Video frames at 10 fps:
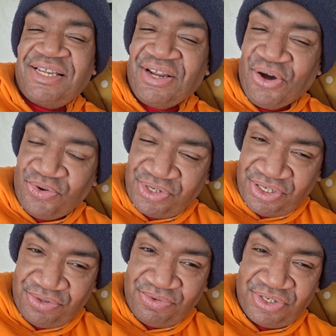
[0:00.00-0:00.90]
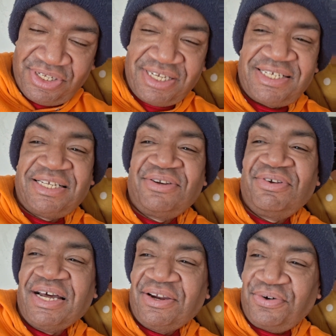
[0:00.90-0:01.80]
lawsuits to
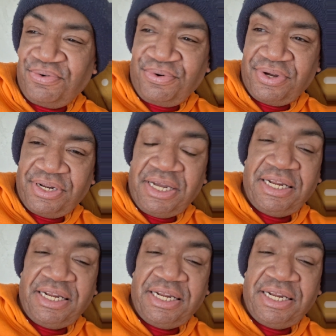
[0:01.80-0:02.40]
settle out of court.